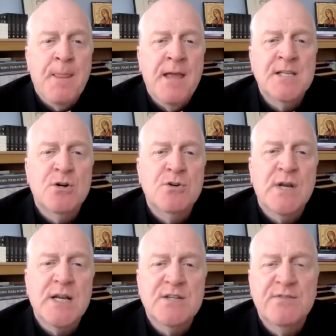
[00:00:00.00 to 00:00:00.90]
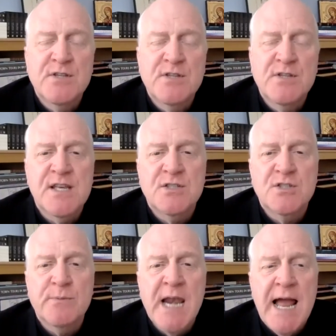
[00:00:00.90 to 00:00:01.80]
and is co-director of UCL's
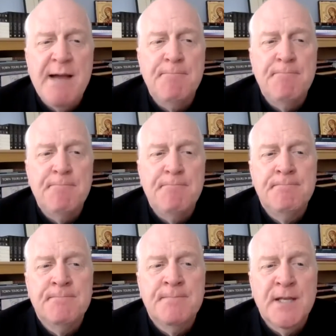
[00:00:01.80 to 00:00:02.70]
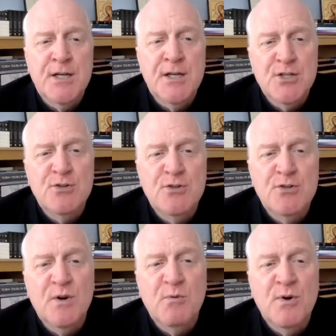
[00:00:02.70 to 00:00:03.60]
Urban Lab. In addition
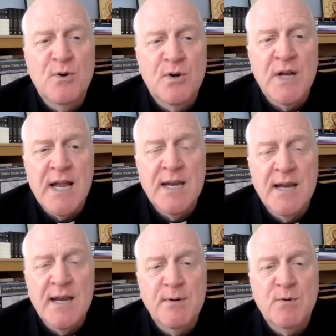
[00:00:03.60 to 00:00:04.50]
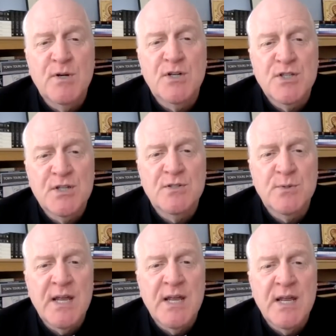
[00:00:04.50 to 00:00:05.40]
to her academic work, she's
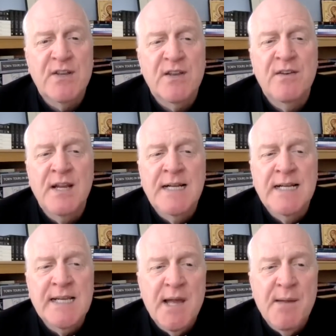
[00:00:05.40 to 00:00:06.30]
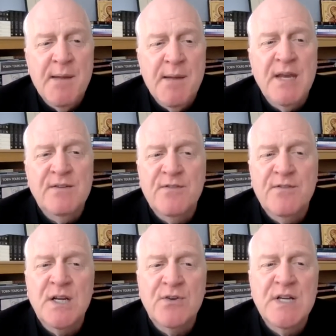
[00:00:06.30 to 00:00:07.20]
also an advocate and campaigner
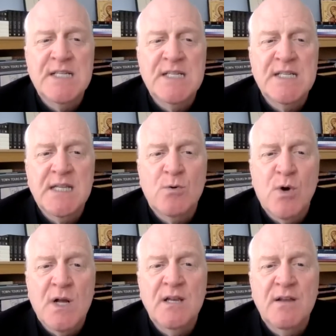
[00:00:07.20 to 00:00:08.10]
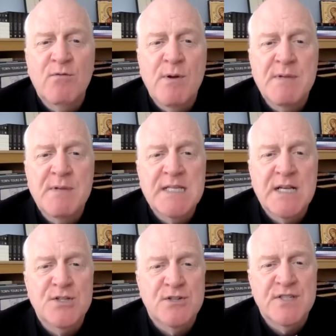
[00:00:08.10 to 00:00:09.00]
for increasing the quality of women's
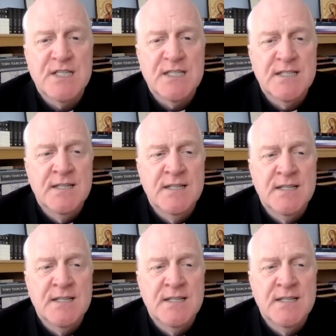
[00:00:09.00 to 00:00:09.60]
health services.